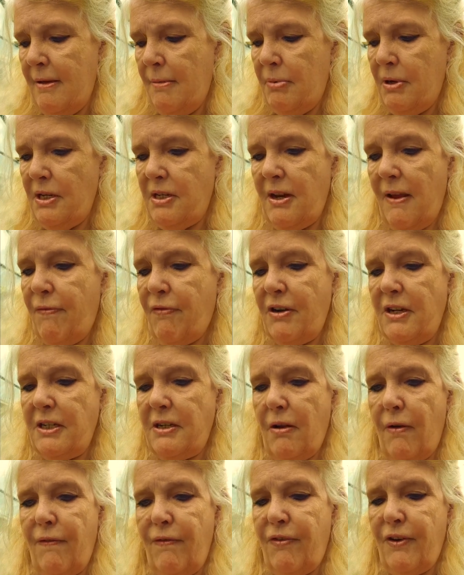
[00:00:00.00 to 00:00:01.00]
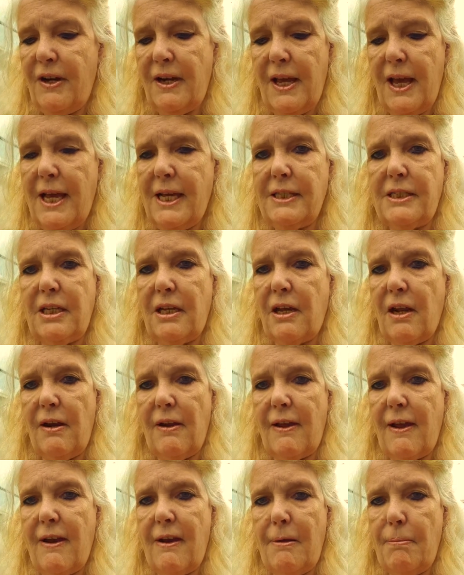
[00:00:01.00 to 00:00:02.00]
but I definitely don't think the heads are going
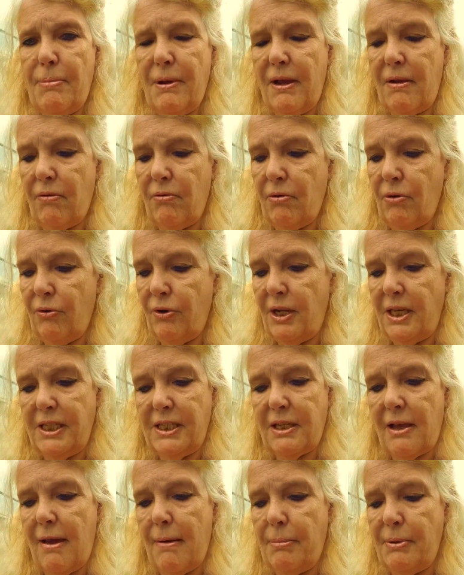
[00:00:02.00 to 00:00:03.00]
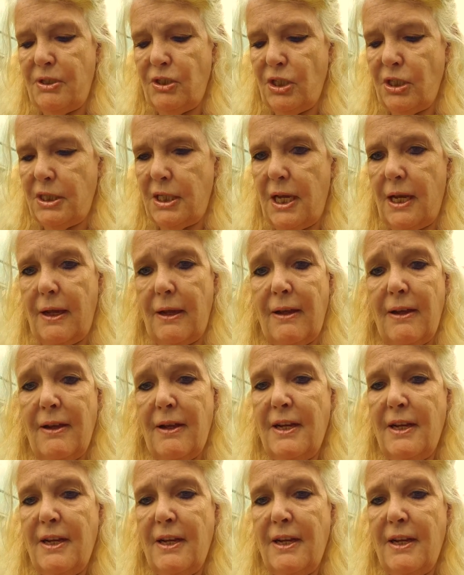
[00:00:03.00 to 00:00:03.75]
to get any bigger on these cabbages here,